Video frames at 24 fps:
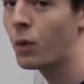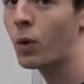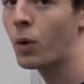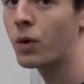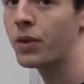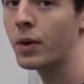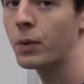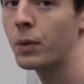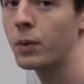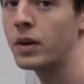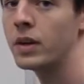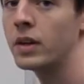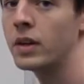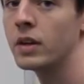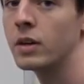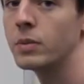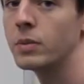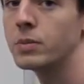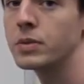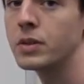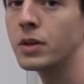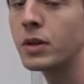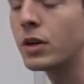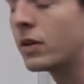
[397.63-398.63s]
4 that we
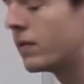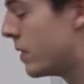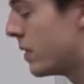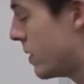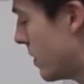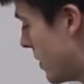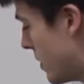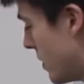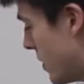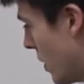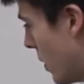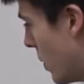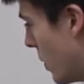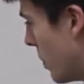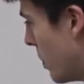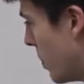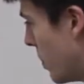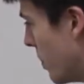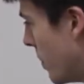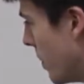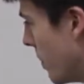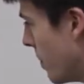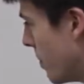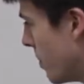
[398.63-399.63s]
observed.
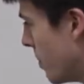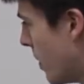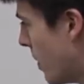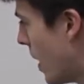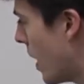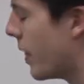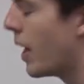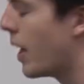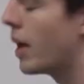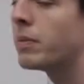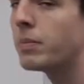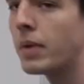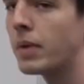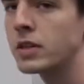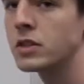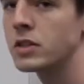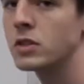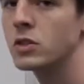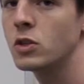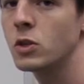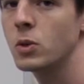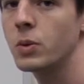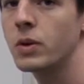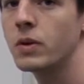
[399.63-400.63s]
So that makes
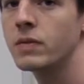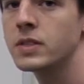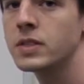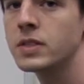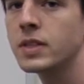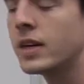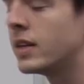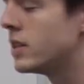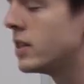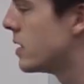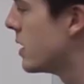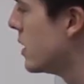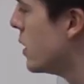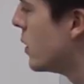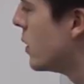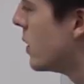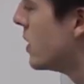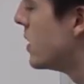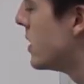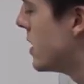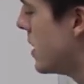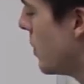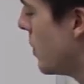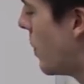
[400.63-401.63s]
intuitive sense. You
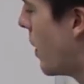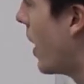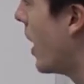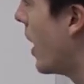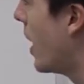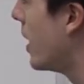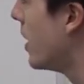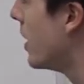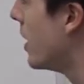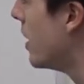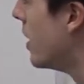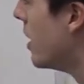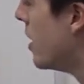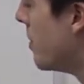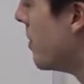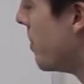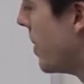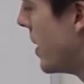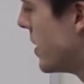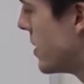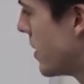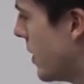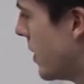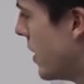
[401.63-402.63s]
can see why,
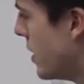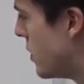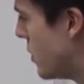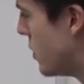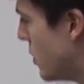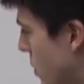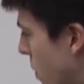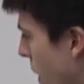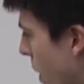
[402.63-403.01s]
based on these